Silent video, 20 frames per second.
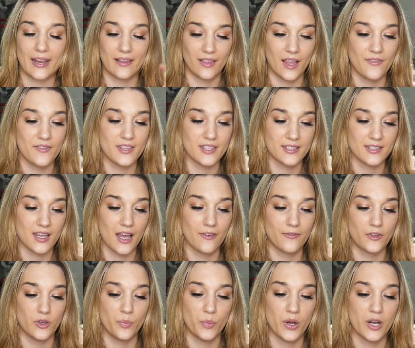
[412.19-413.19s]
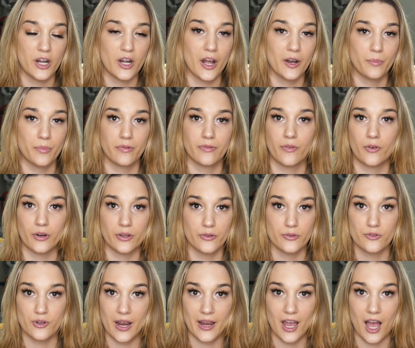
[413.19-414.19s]
I love this stuff. You put it on before you
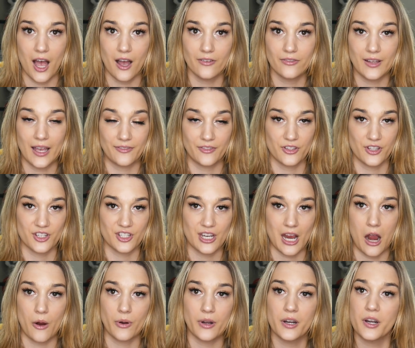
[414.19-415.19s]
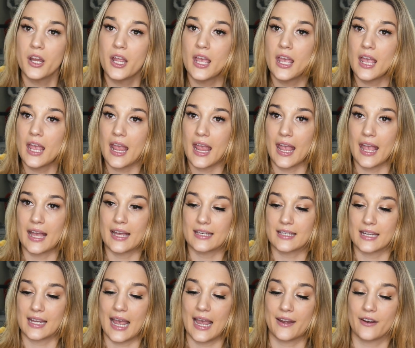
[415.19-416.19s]
dry off after the shower,
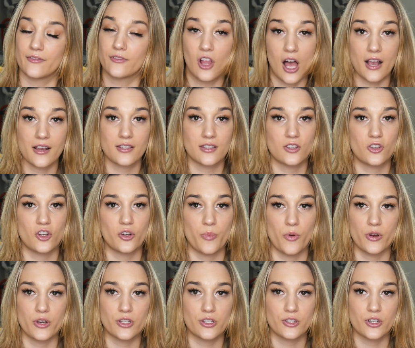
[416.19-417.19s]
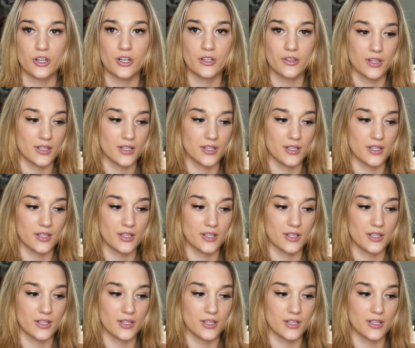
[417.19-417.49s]
and it kind of locks in your moisture.